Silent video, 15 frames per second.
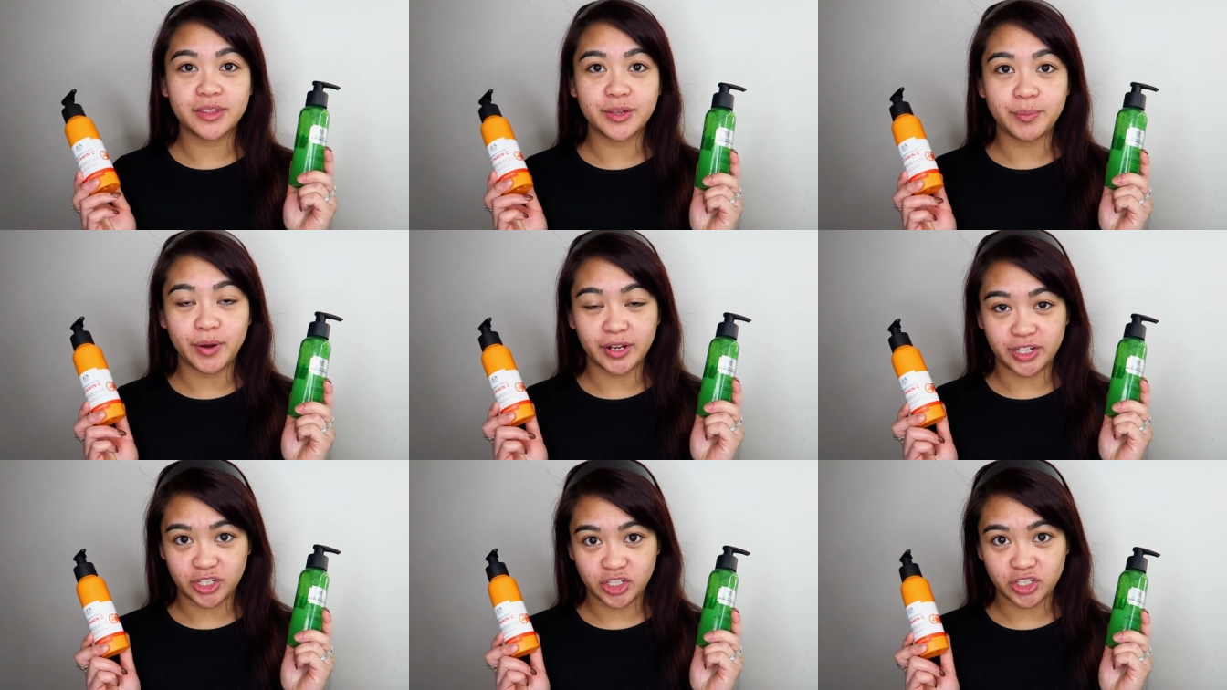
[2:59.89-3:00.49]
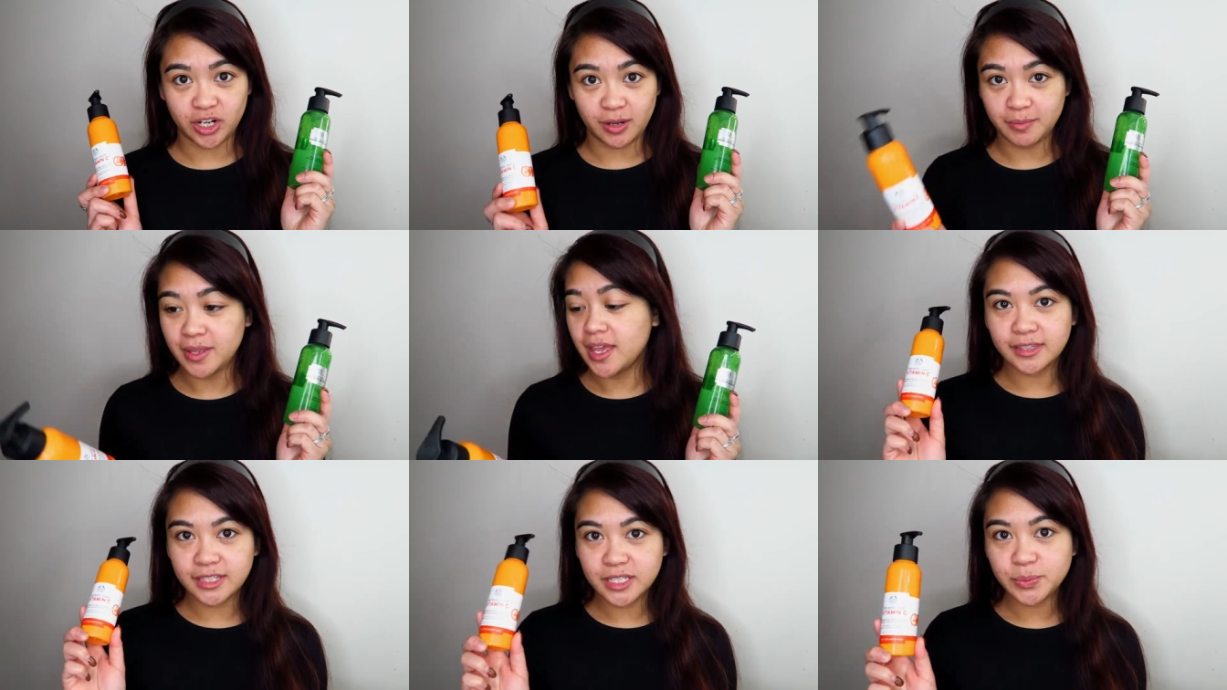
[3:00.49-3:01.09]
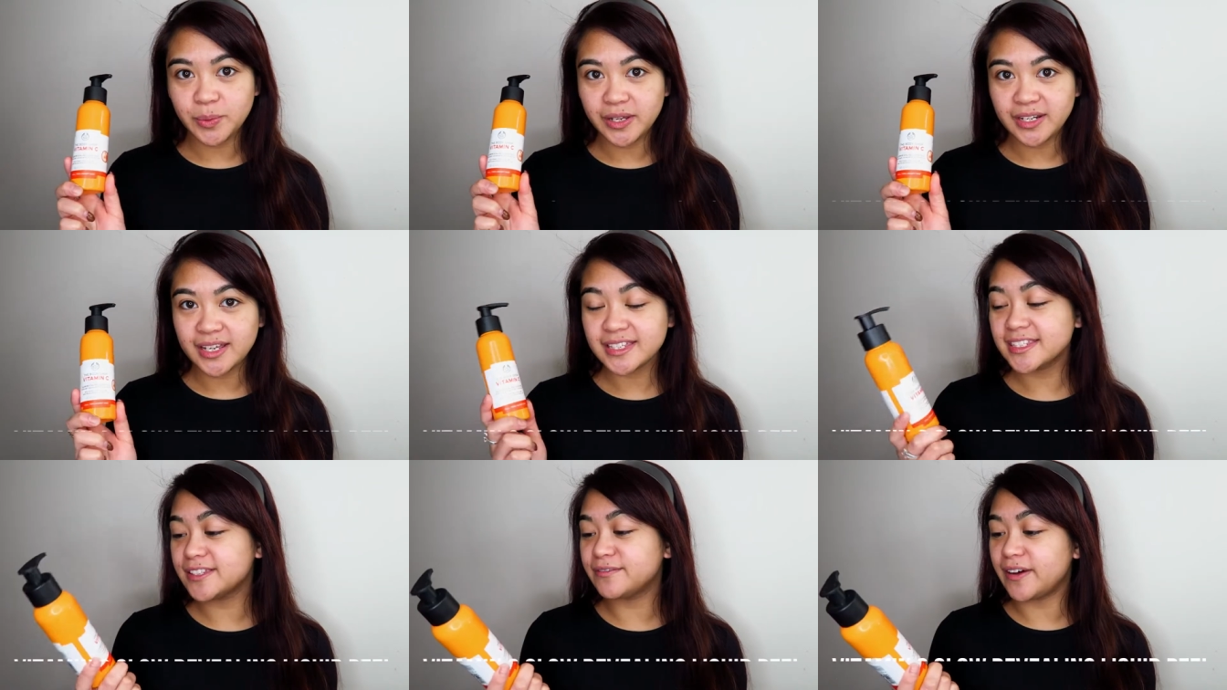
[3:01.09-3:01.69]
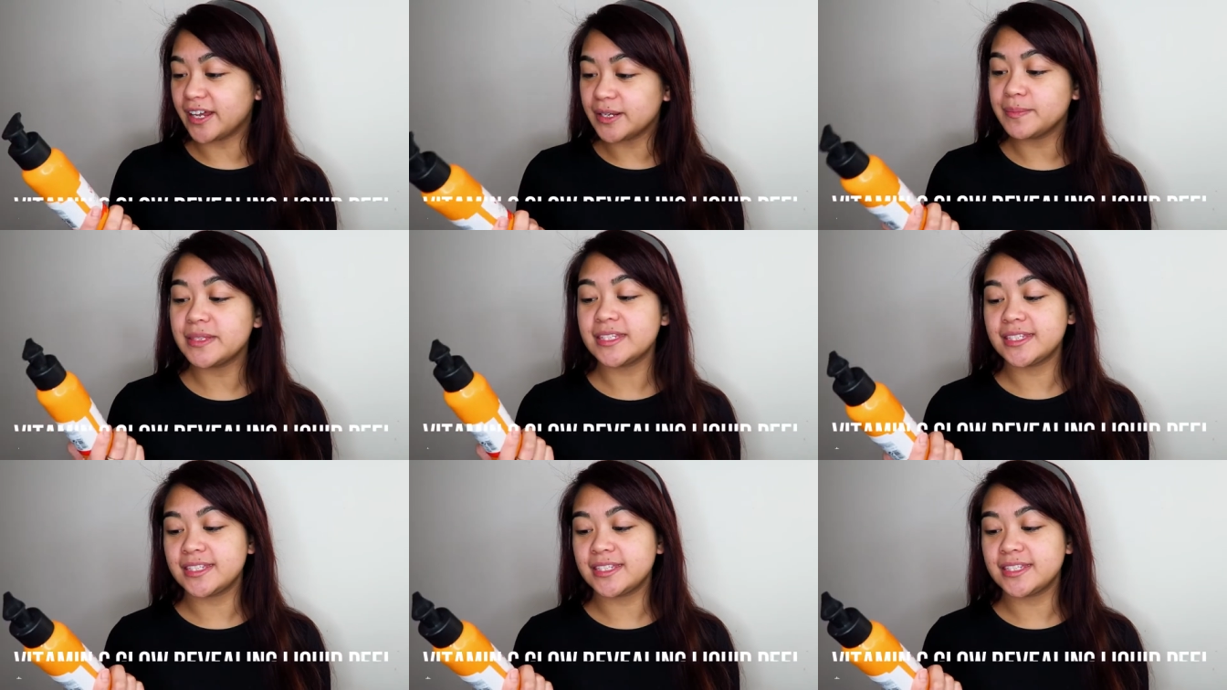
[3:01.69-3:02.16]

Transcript: The Body Shop. This one is the Vitamin